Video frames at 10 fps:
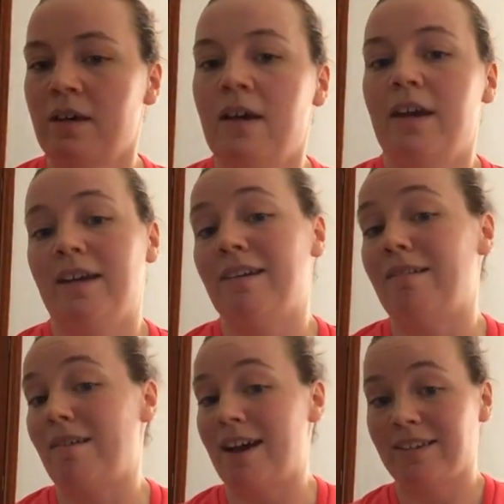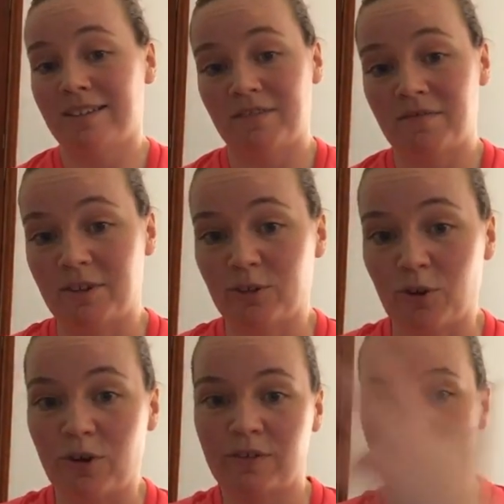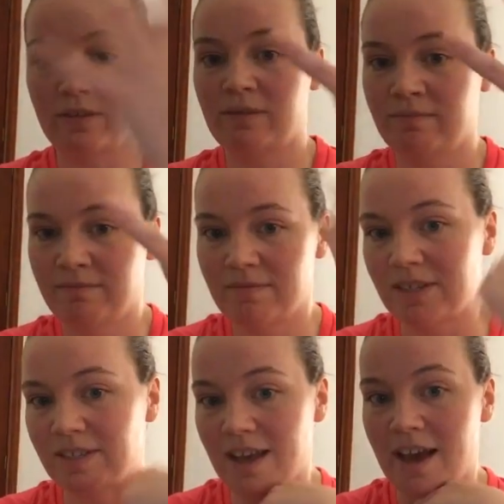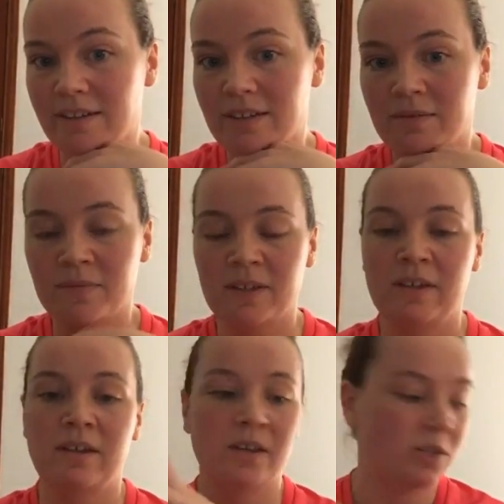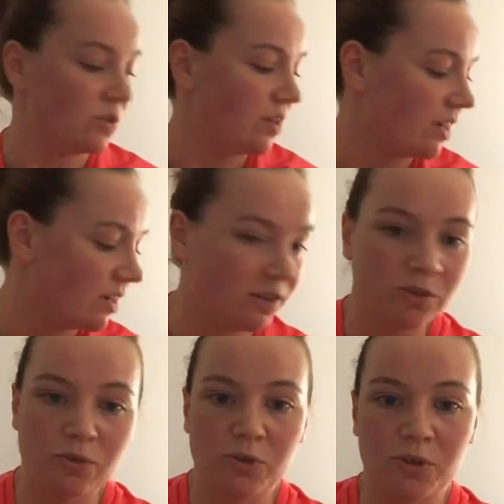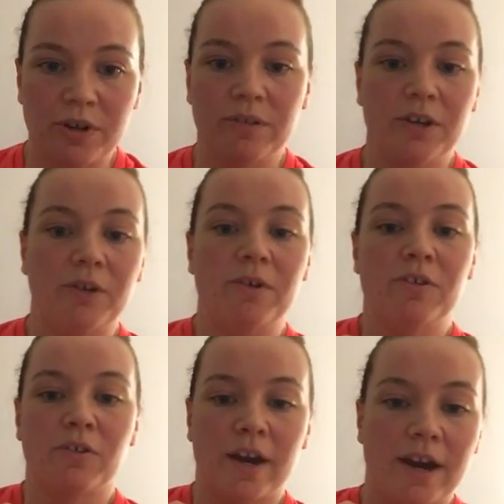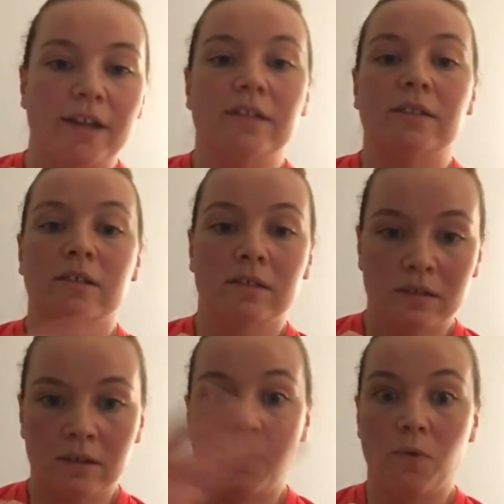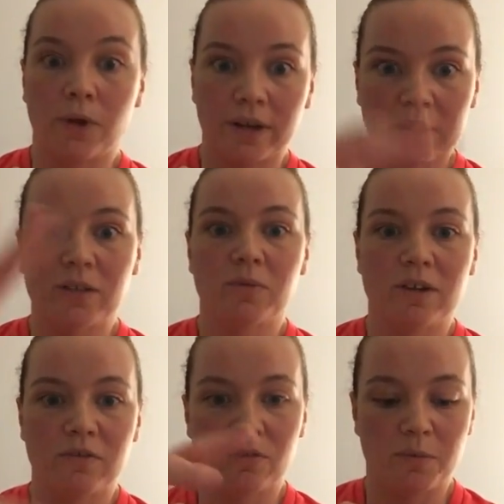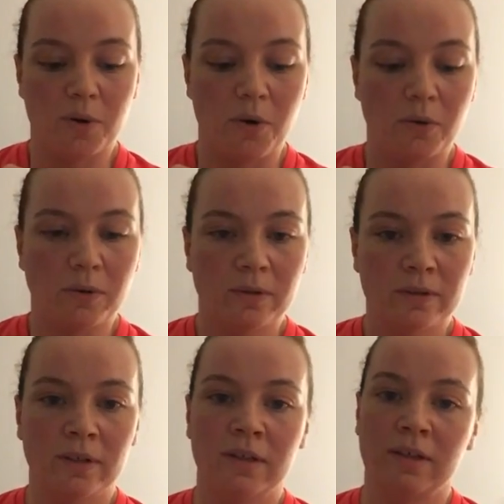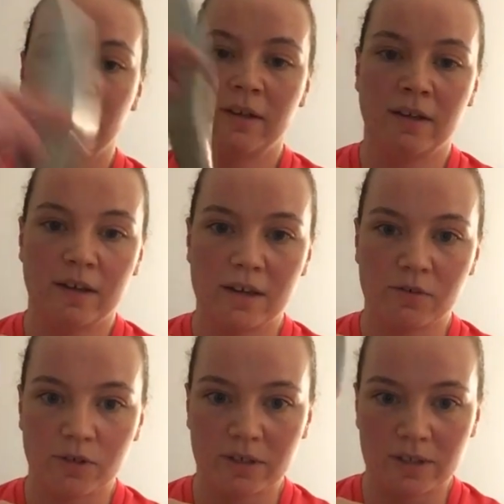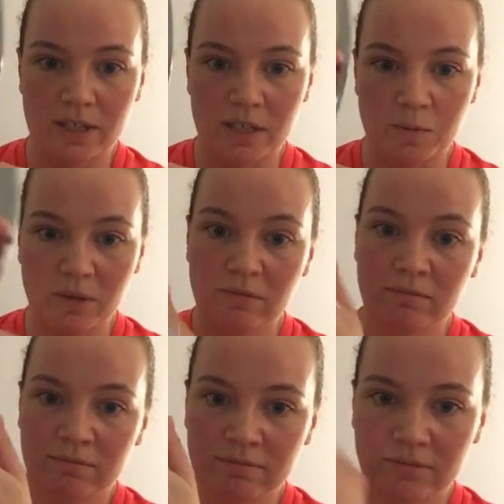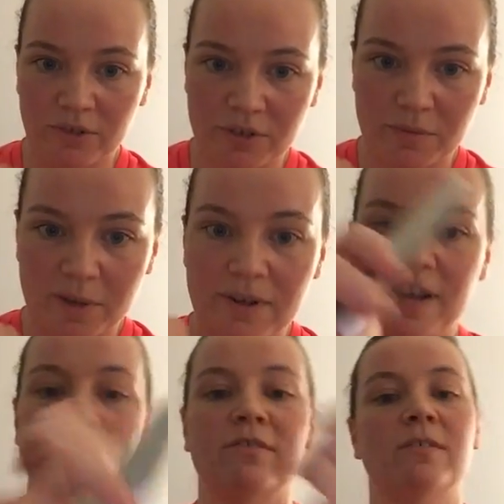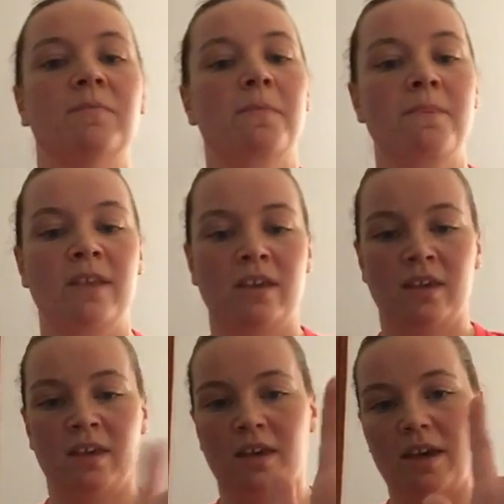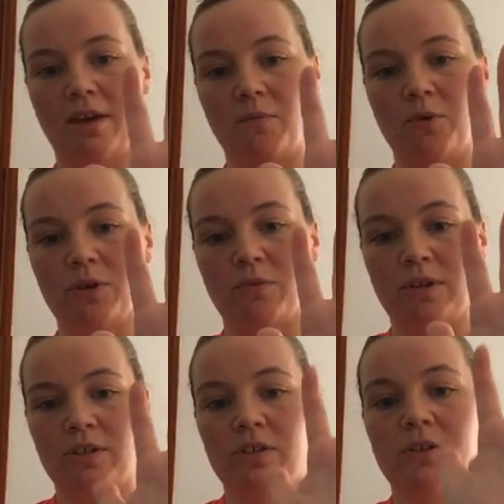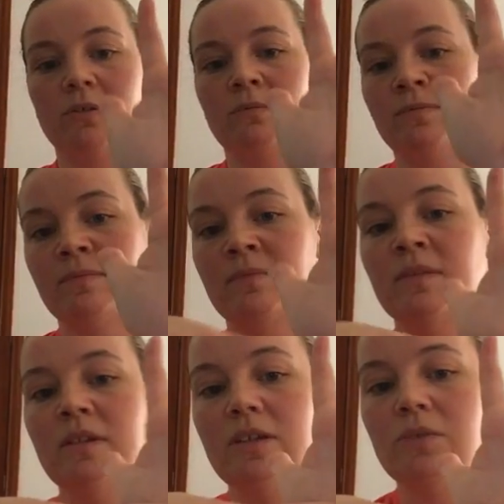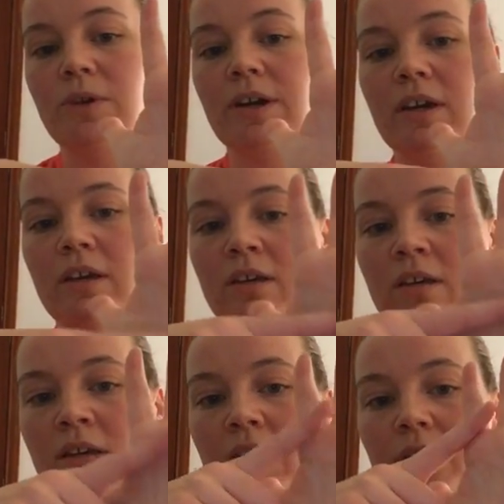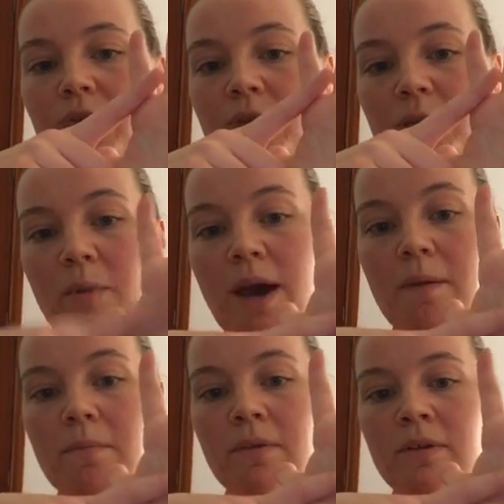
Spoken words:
And kind of last to finish off is the hand. So like I kind of showed you earlier, with your hand working its way through the bowl, get your trusty teaspoon or your butter knife. And what you want to do is work across the palm